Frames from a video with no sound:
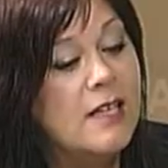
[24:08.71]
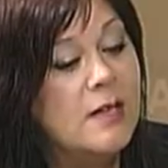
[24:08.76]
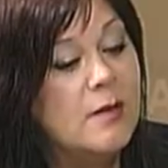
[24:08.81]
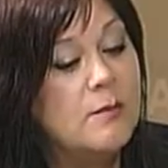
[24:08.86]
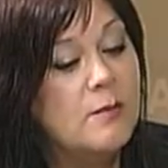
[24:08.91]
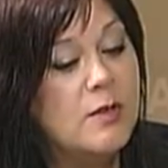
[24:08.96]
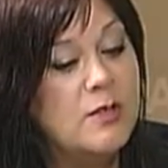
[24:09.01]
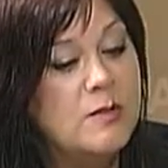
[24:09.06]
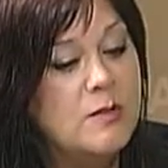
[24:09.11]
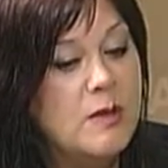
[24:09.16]

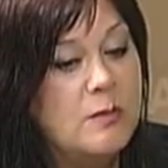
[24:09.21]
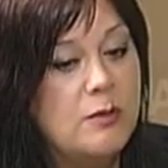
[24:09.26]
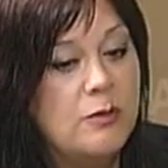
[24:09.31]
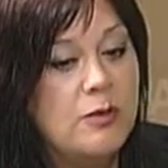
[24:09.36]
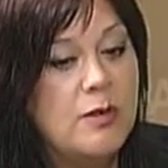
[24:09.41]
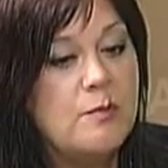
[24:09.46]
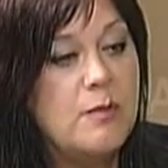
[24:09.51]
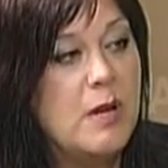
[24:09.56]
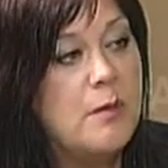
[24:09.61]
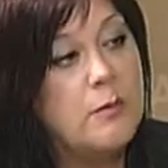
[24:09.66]
most people
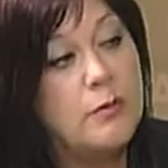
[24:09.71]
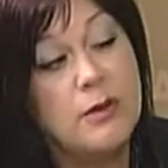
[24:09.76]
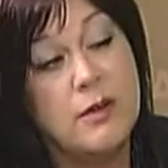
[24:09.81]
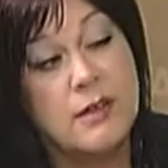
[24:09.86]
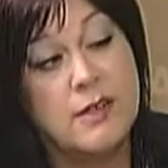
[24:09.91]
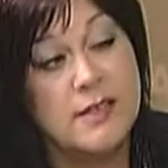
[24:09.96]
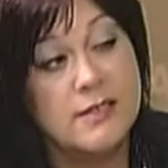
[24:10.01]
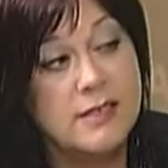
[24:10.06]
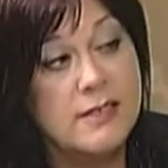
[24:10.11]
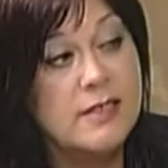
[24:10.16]
remember
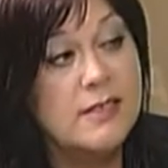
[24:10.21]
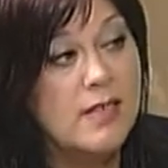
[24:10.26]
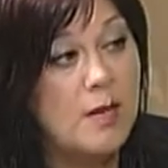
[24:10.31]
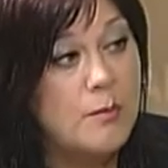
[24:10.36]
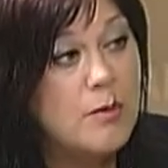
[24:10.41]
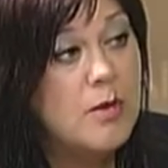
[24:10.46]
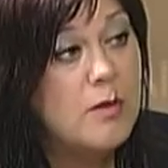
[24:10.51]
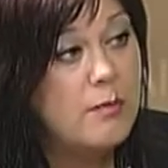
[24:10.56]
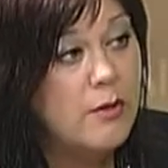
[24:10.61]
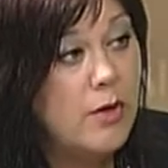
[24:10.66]
it as a
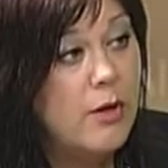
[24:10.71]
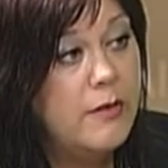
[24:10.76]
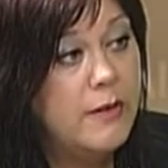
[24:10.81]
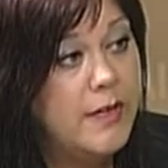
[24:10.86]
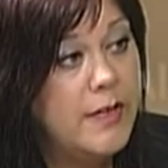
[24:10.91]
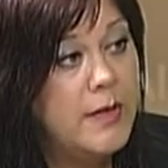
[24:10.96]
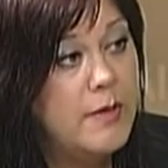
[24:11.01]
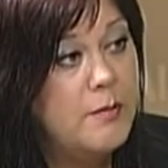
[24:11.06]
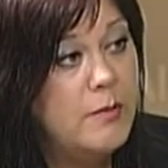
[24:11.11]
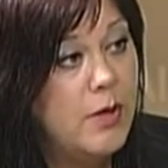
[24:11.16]
summer
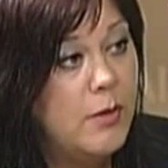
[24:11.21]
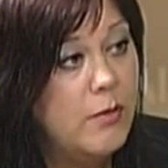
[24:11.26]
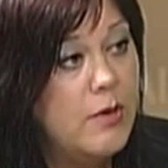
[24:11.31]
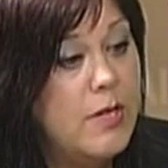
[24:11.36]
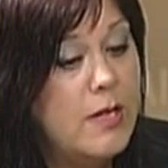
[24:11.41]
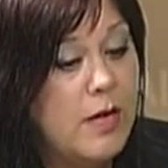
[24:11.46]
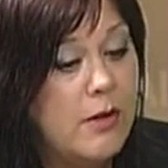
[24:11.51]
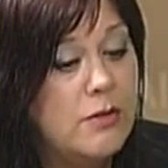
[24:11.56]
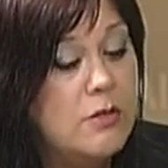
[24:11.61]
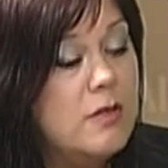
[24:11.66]
program, but we
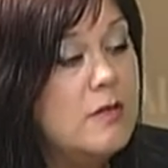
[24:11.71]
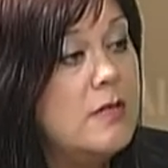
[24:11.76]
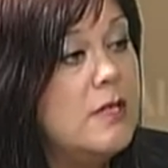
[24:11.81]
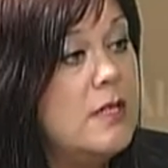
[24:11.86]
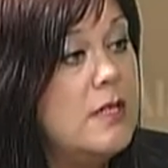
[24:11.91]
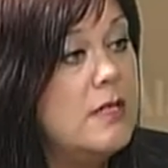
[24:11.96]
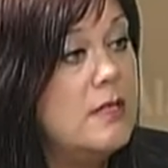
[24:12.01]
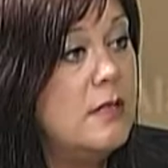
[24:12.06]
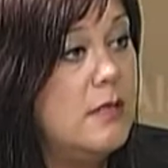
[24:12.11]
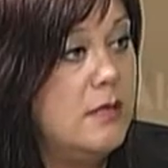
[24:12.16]
now do
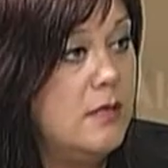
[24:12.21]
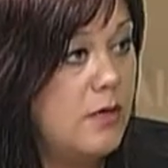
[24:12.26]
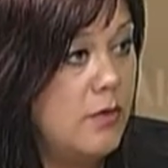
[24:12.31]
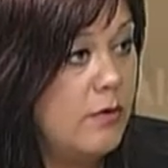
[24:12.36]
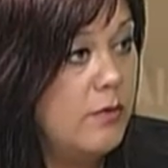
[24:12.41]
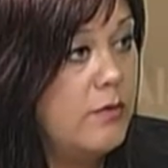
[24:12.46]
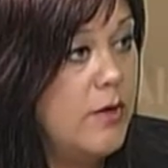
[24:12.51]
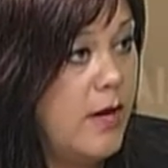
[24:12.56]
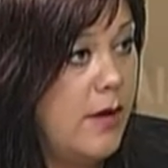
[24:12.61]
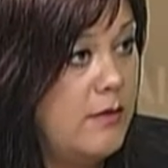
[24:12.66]
these
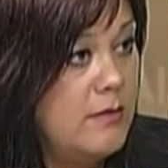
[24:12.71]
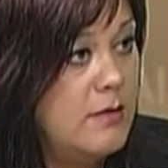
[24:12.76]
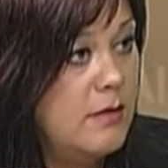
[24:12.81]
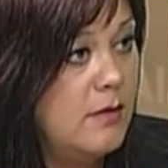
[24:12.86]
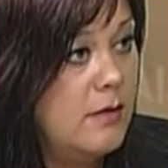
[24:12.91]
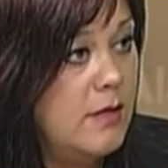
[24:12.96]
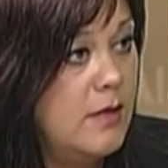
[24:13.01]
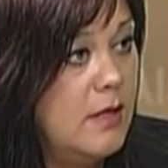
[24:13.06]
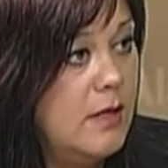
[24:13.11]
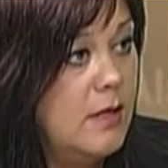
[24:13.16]
year-round.
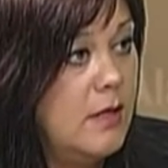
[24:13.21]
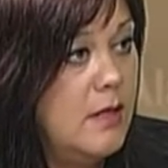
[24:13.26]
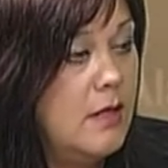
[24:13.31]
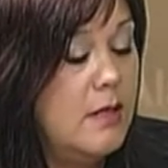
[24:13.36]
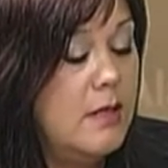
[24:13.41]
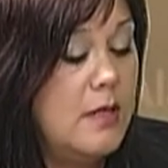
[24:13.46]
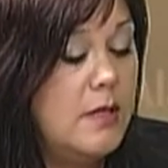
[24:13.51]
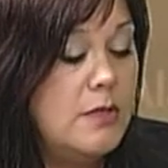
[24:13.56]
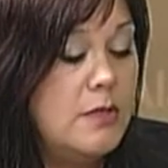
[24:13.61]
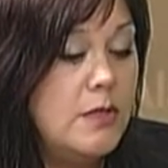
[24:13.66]

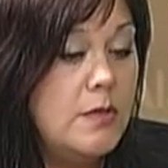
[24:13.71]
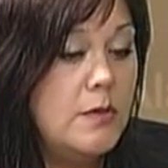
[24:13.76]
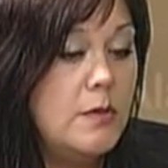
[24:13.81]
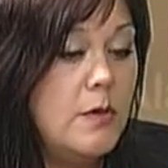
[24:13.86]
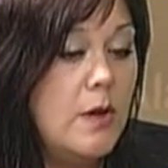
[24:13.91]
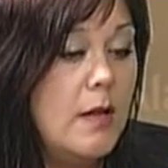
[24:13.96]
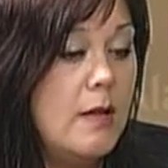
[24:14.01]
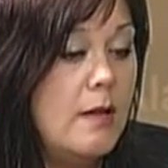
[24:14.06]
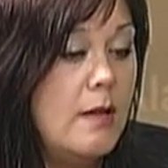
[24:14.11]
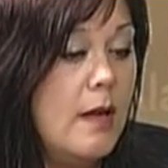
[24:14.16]
They do
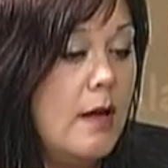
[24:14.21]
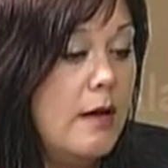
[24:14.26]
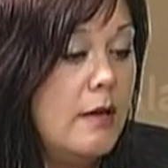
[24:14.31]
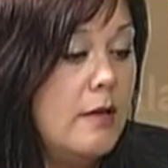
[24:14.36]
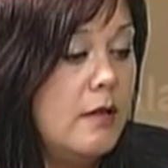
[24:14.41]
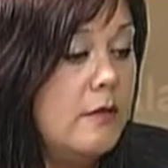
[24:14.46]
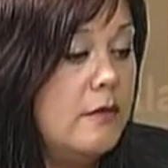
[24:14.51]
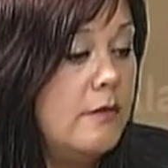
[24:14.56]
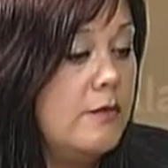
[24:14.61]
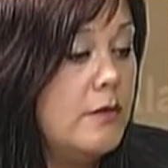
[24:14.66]
a lot
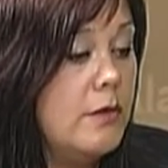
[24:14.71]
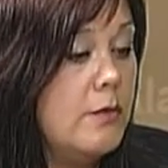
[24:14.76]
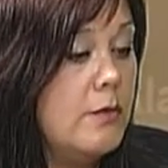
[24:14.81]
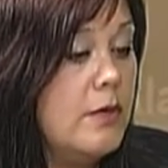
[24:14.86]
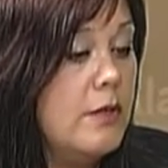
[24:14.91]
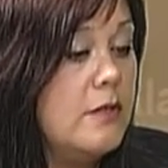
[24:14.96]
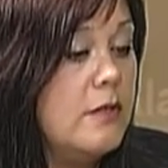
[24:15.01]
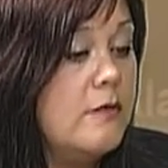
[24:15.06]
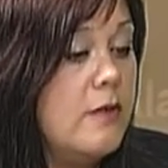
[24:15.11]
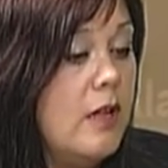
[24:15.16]
of
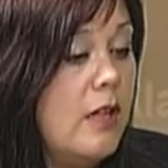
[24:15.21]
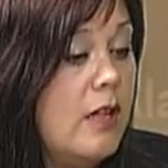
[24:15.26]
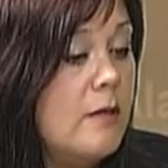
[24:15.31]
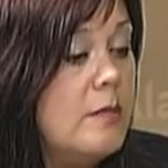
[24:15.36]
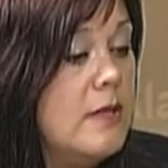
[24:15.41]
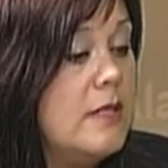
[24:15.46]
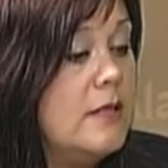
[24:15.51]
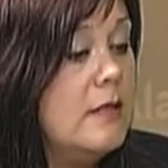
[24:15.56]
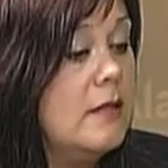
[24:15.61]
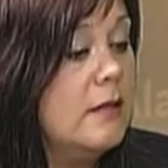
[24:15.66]
career
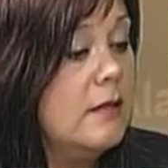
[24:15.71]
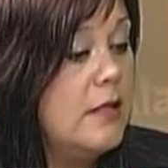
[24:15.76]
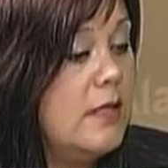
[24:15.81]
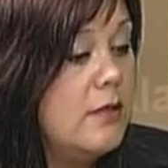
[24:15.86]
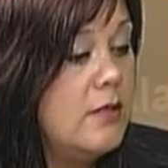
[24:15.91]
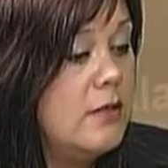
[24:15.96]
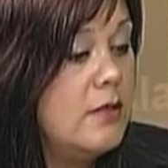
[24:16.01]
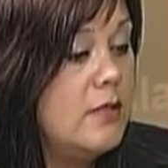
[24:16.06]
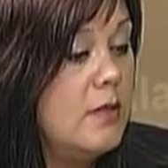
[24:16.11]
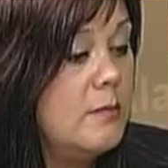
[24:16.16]
development,
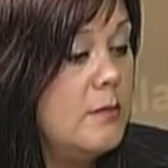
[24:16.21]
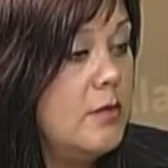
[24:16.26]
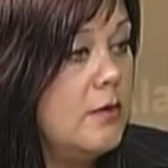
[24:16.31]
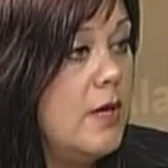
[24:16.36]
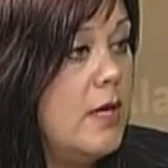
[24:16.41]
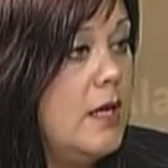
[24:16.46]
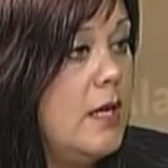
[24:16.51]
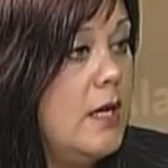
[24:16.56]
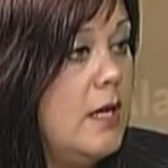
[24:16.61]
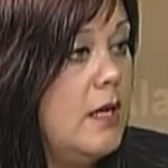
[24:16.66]
leadership
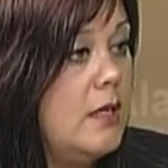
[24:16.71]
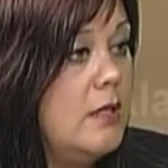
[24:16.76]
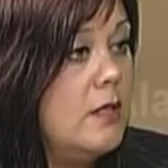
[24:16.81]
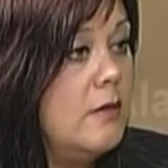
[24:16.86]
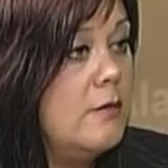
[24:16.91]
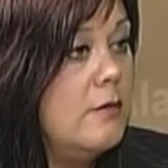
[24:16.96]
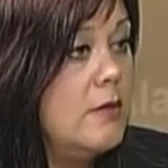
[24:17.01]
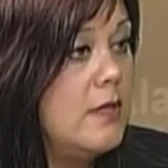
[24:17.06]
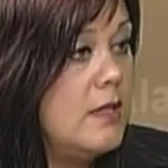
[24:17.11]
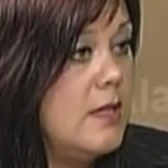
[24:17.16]
training,
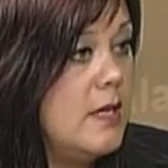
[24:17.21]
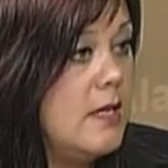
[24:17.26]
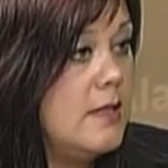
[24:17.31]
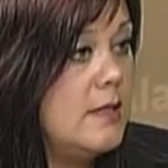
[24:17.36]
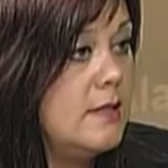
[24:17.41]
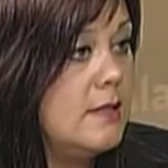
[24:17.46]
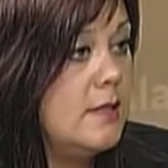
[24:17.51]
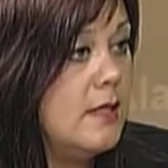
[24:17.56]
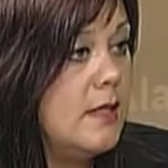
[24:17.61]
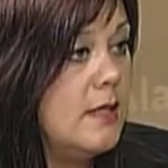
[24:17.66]
different
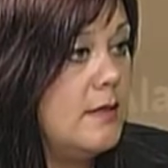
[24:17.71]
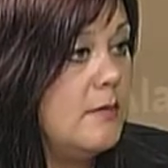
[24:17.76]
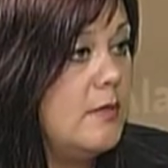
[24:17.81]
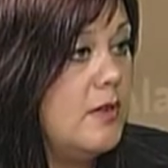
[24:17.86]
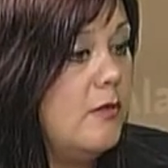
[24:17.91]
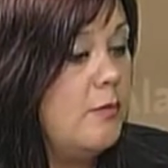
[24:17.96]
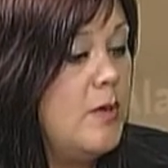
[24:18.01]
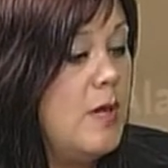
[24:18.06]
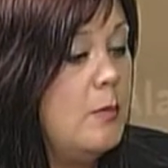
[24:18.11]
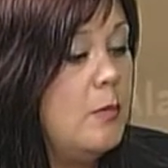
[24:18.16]
things.
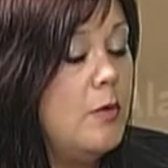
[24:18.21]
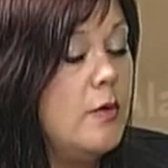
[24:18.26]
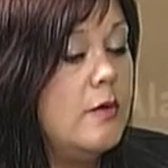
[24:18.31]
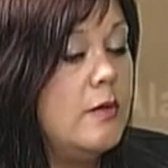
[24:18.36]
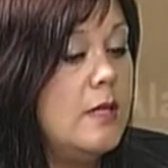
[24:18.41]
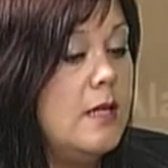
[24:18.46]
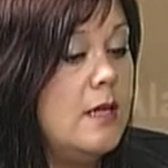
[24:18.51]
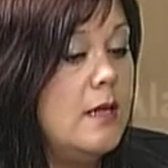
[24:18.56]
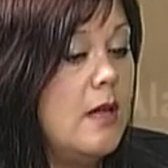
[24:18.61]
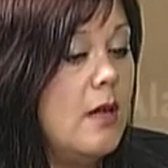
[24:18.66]
If people
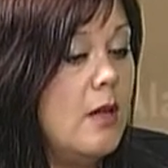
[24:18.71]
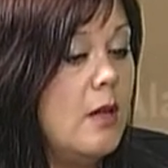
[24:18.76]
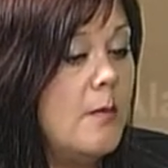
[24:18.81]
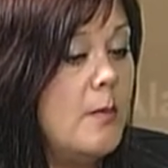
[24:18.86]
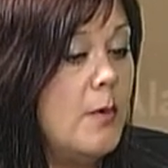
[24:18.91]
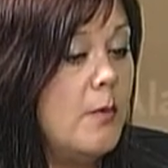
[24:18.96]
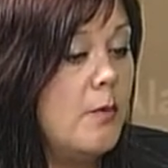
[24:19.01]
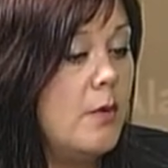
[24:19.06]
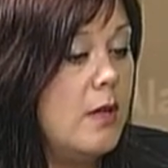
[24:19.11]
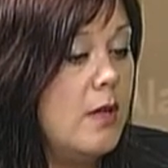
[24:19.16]
need help
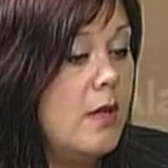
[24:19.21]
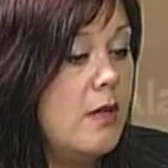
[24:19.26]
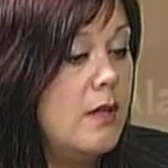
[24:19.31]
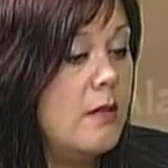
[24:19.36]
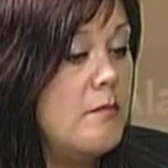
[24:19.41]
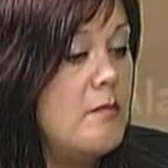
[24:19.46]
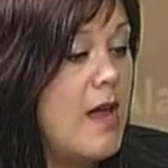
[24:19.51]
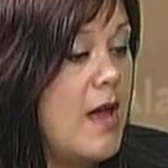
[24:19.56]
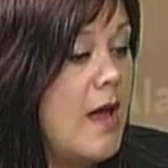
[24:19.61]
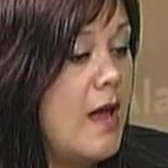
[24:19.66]
with
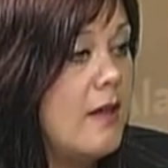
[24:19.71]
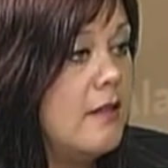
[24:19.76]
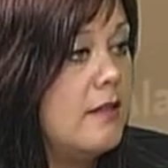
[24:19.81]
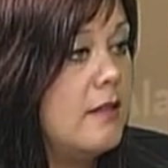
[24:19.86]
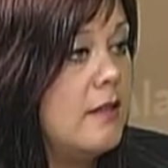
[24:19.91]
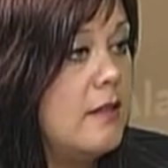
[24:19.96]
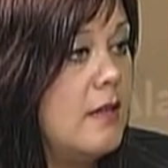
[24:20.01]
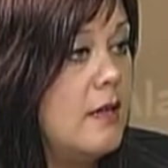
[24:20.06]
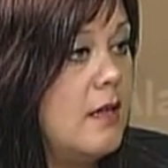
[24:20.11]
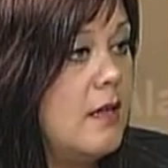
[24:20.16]
math
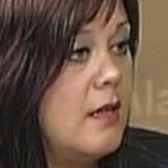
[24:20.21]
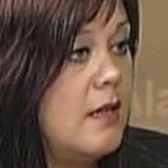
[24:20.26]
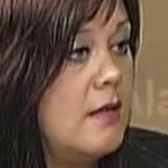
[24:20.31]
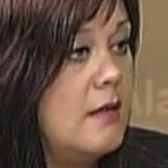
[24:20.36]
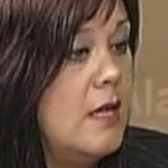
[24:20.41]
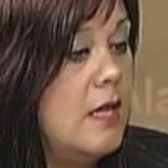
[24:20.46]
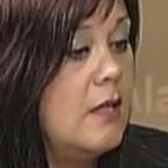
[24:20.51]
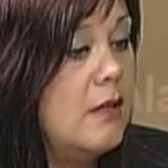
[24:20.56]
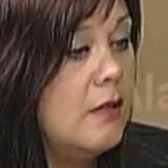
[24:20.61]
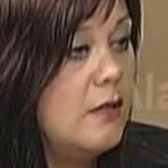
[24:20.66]

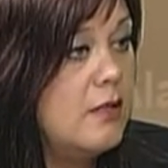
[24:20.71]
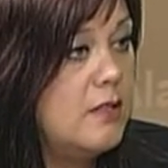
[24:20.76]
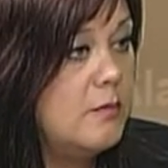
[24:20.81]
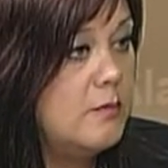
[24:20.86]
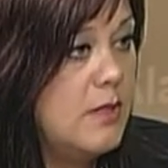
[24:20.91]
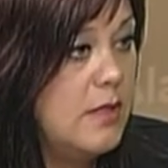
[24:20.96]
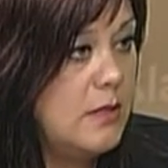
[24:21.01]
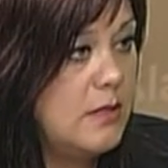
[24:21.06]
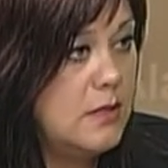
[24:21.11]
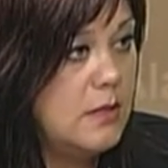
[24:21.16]
and English,
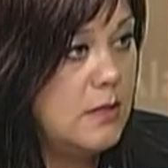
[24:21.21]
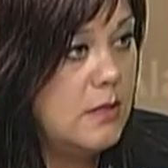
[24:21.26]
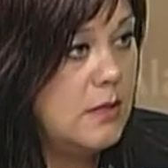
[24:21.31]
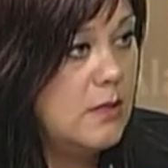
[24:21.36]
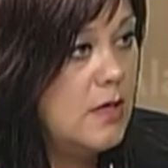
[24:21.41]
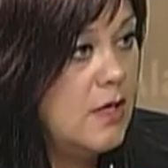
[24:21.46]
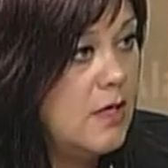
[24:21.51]
because you